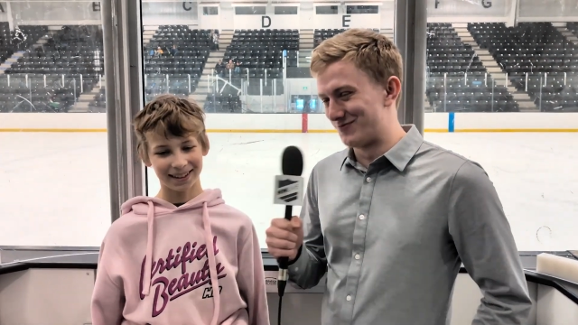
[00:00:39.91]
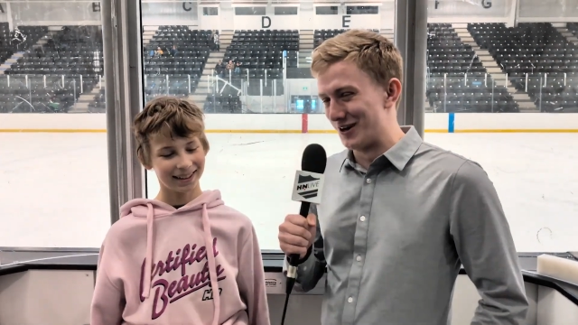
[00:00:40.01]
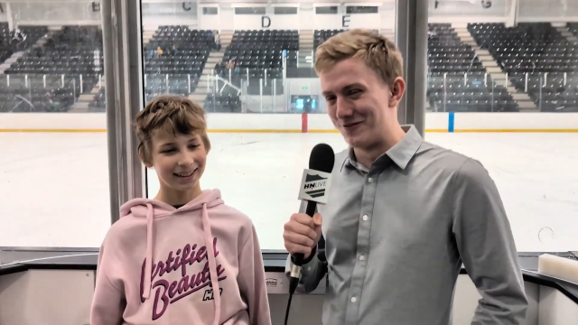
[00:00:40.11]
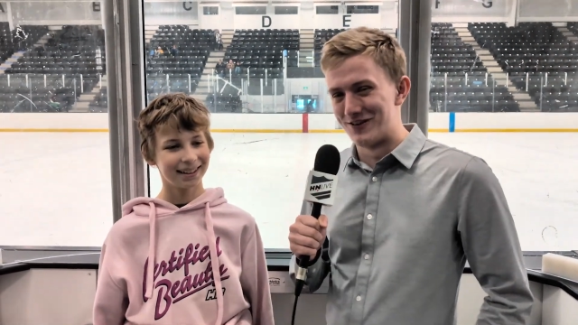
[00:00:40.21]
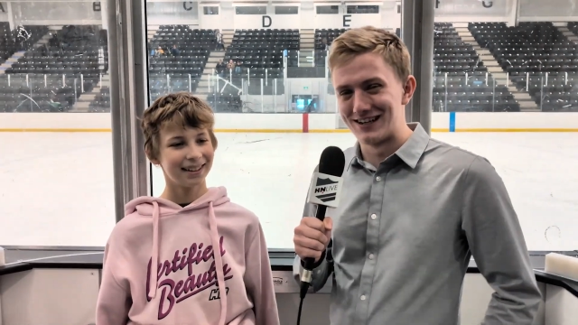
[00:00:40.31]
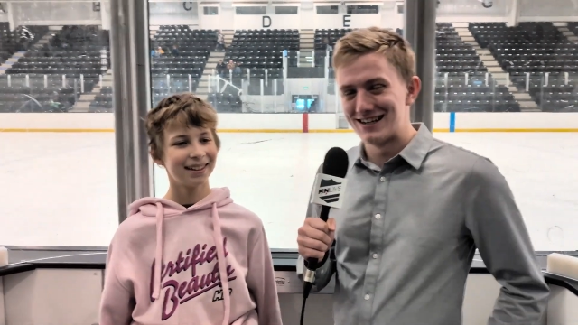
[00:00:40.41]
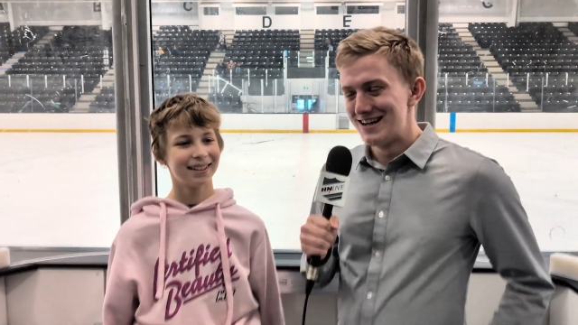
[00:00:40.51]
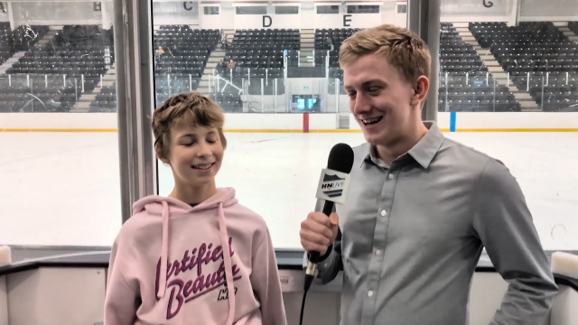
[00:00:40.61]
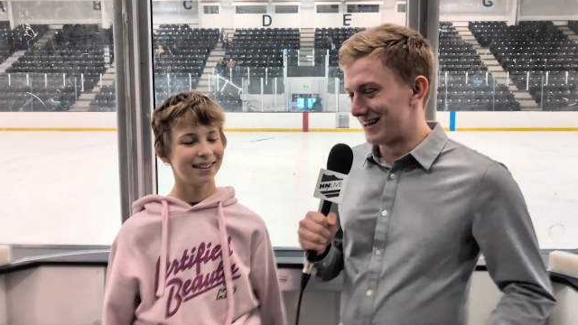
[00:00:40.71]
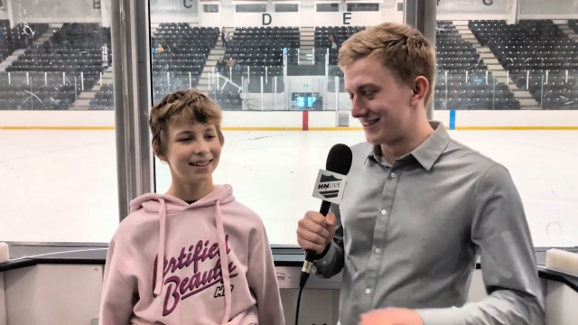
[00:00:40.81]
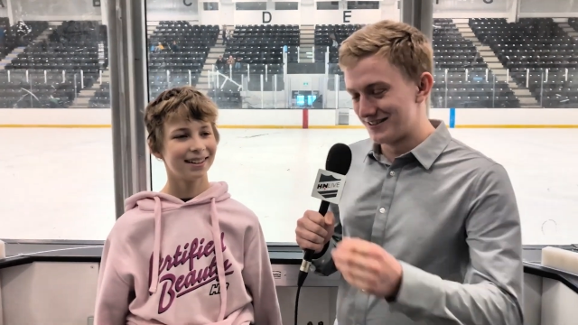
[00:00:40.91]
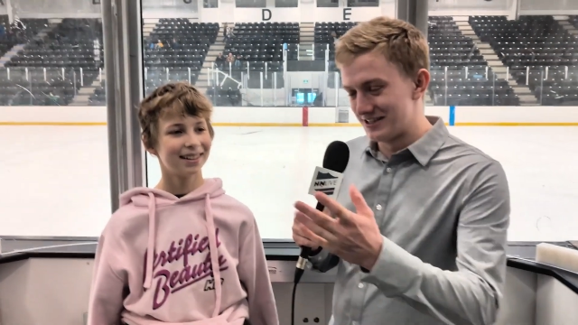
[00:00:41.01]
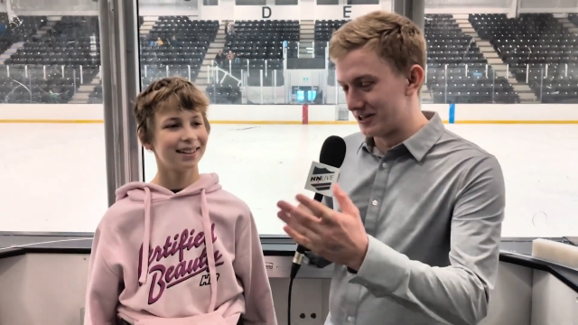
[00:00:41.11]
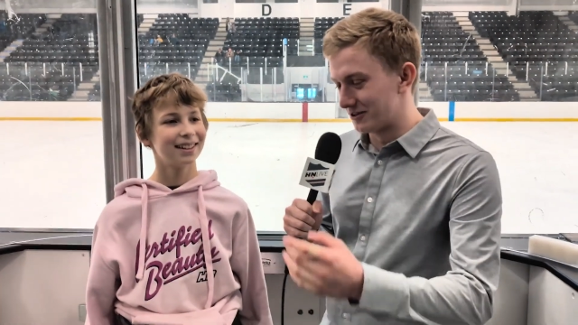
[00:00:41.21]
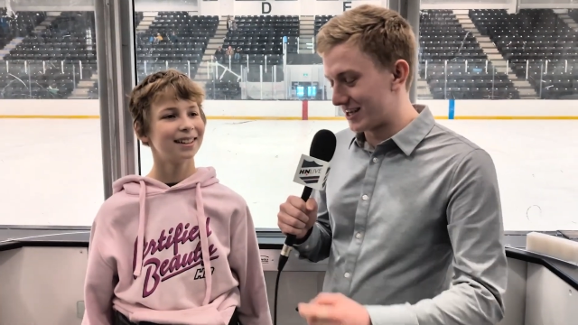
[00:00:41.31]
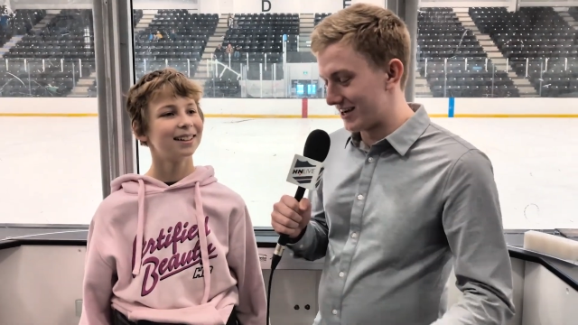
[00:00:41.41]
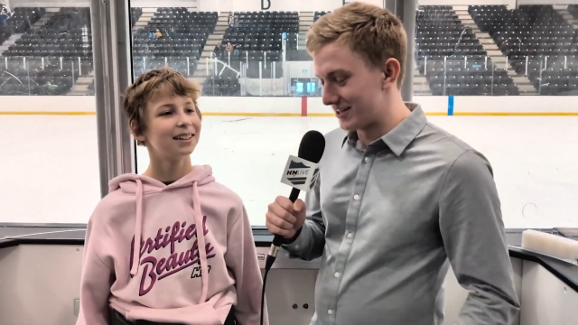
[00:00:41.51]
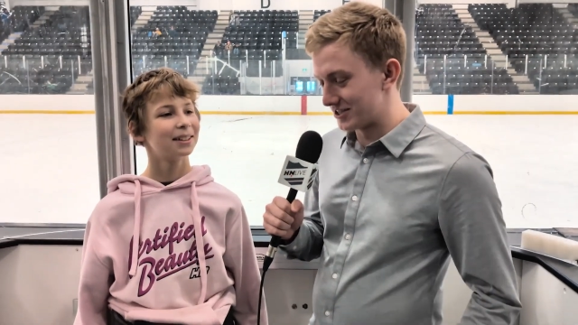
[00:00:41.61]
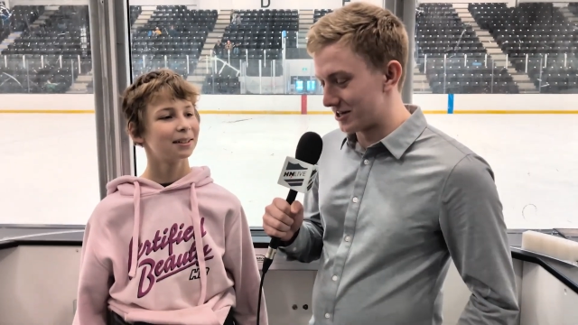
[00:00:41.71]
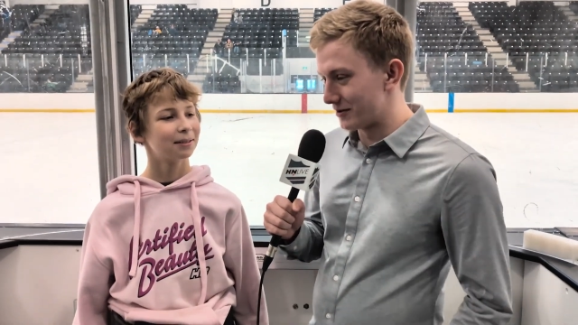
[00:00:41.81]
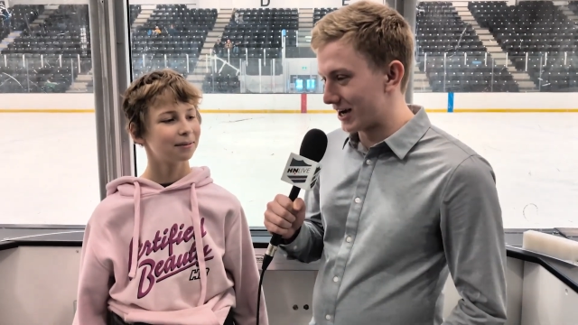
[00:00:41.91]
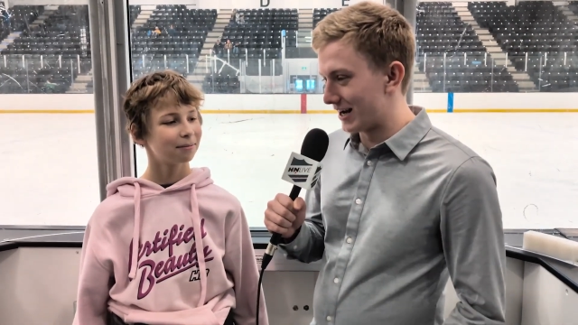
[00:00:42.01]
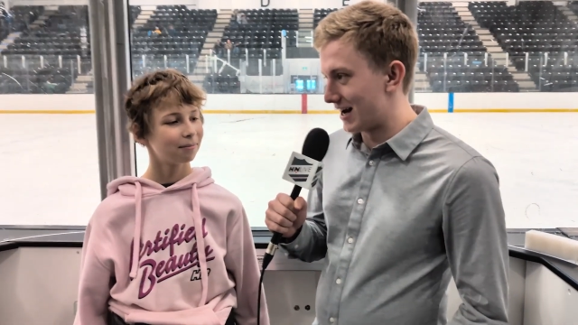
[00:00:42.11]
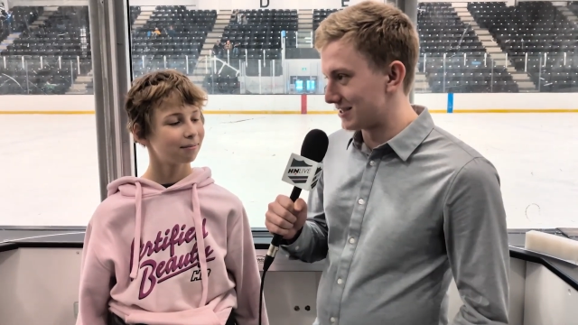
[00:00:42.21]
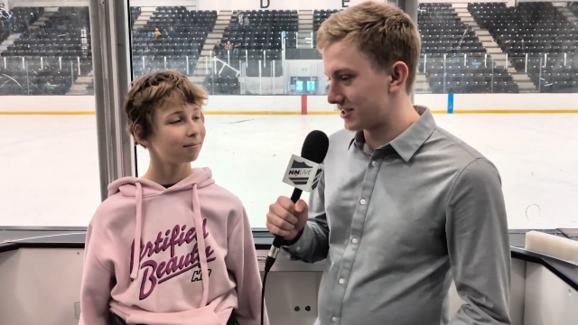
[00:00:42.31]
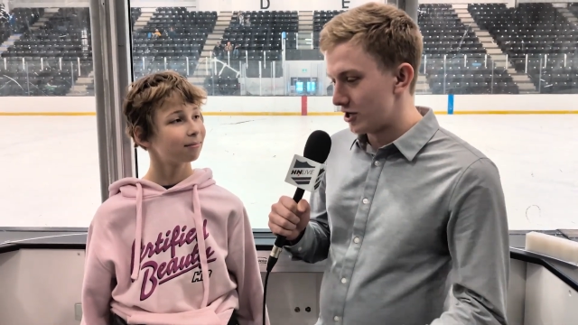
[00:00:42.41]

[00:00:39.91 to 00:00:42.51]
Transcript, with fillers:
Speaker 1: perfect. Uh, you know, Kage, uh, we gotta ask